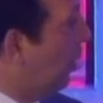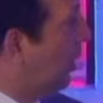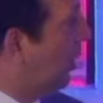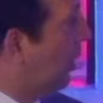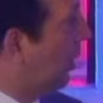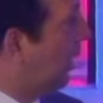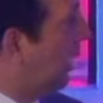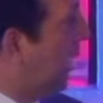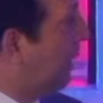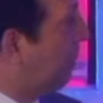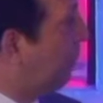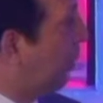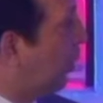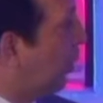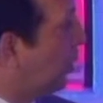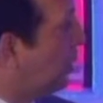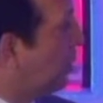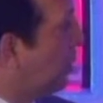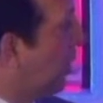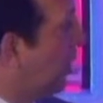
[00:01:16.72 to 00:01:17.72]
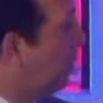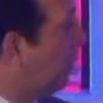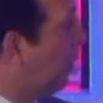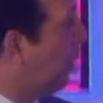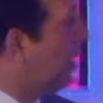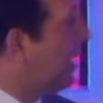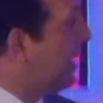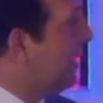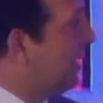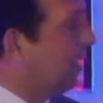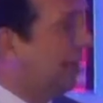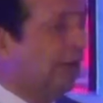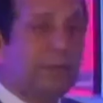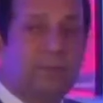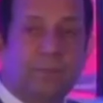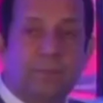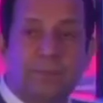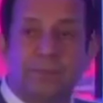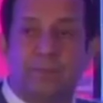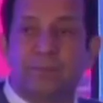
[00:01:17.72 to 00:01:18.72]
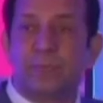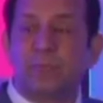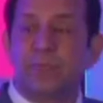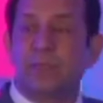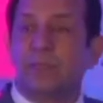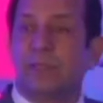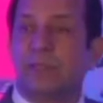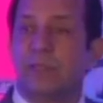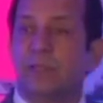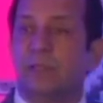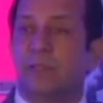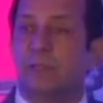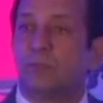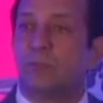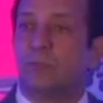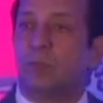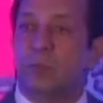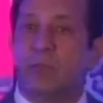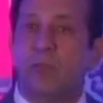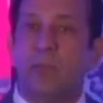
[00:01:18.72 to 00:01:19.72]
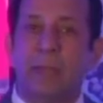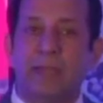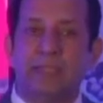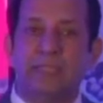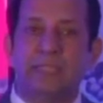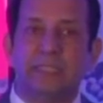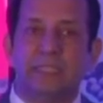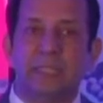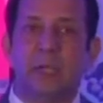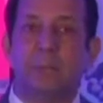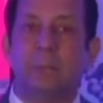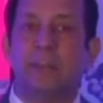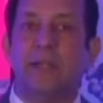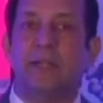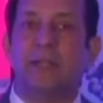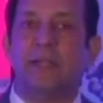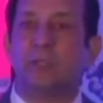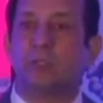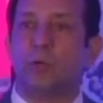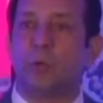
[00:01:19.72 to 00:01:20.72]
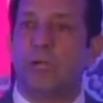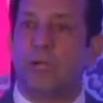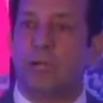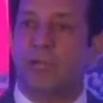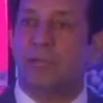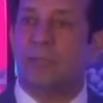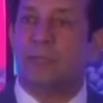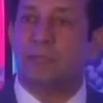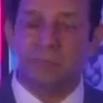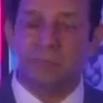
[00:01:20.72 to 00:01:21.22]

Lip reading: Lipodox drug from India. So you can imagine the dependence on India.